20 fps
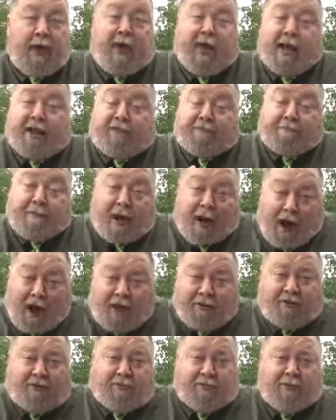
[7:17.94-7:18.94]
It's
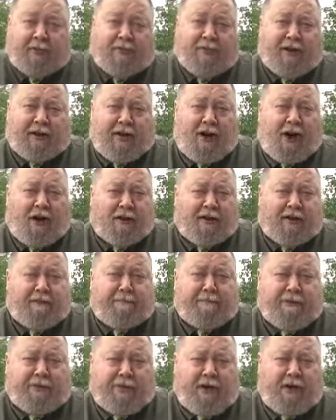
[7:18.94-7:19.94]
possible that cognitive
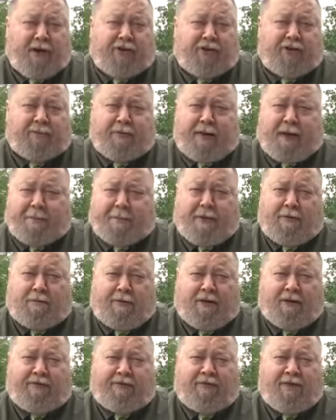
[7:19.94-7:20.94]
pathology might be a
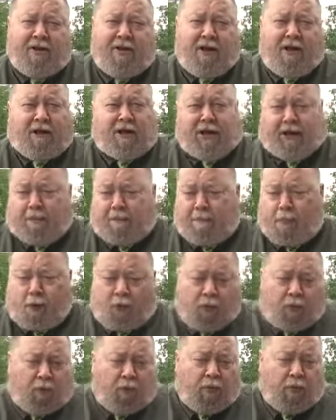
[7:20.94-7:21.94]
reason, like
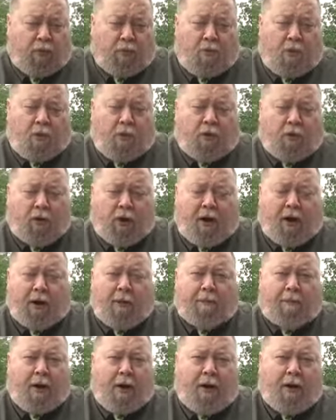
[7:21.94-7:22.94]

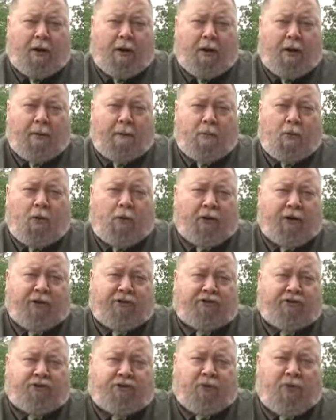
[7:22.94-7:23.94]
a moral
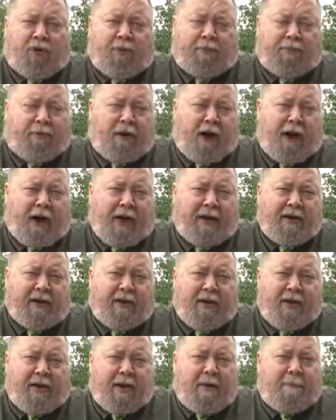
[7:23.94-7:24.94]
issue or pride,
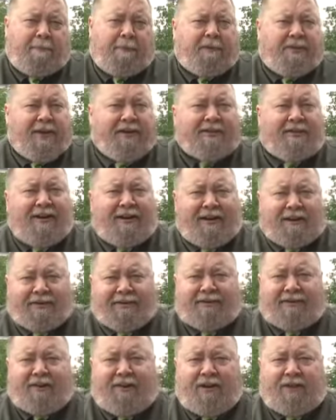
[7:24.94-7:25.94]
but that's not
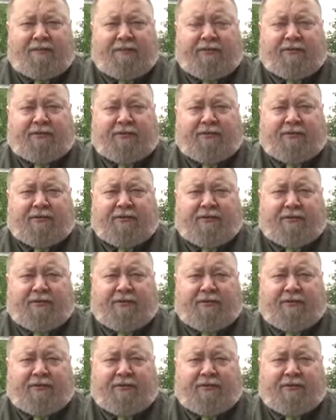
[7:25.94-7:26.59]
necessarily the reason.